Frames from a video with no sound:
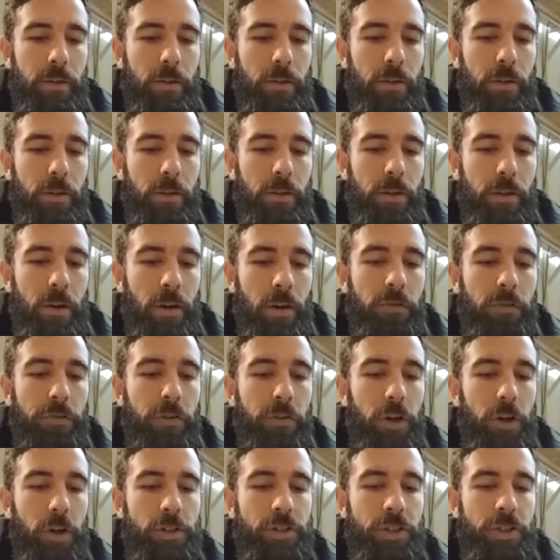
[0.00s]

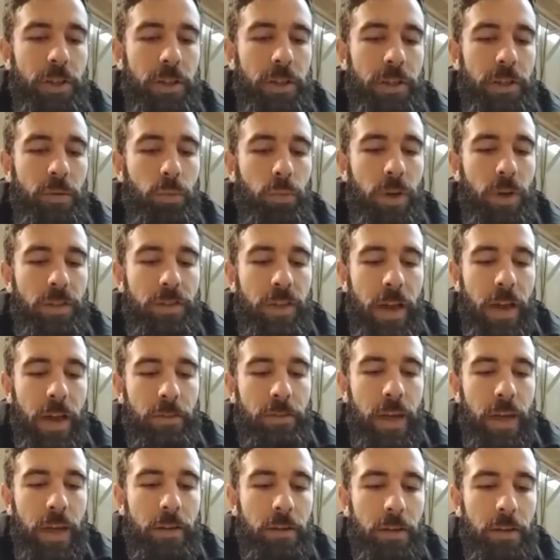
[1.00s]
unfortunately, with that
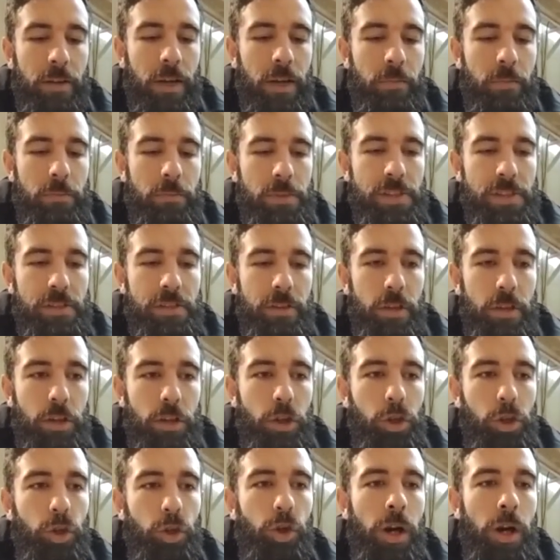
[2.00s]
then comes the
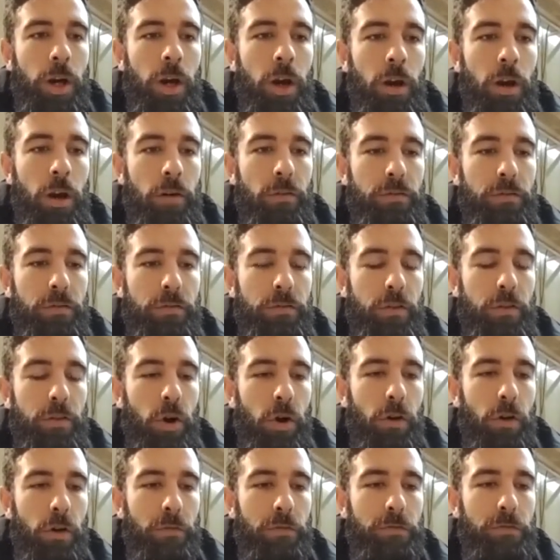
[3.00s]
lure of
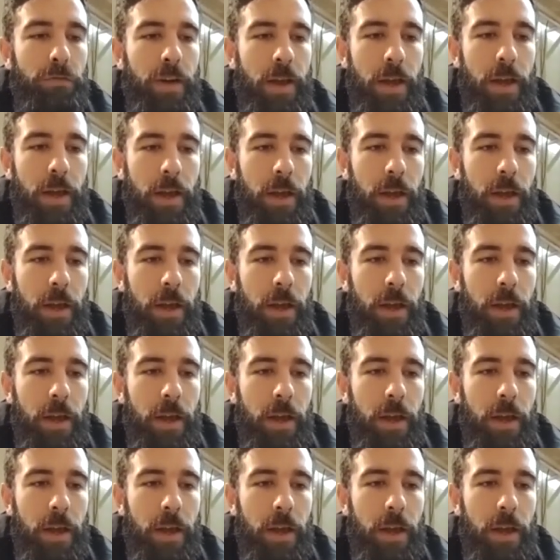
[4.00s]
of uh,